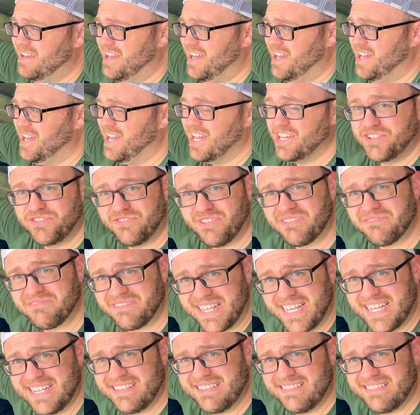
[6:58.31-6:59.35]
I struggled
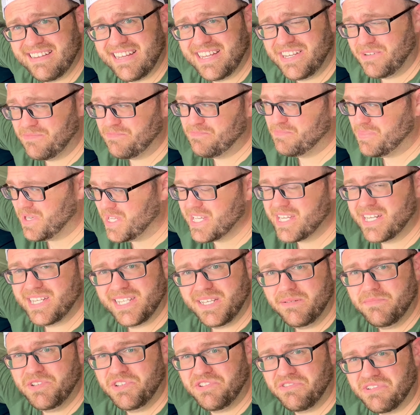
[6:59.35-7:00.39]
then, and you're probably going to
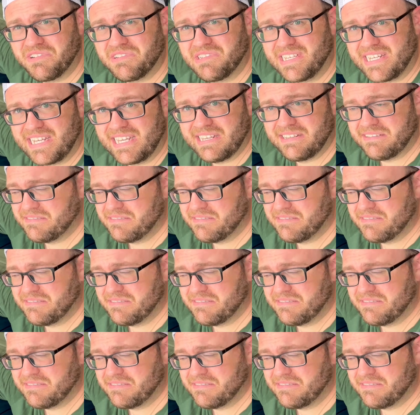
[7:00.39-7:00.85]
see me struggle again.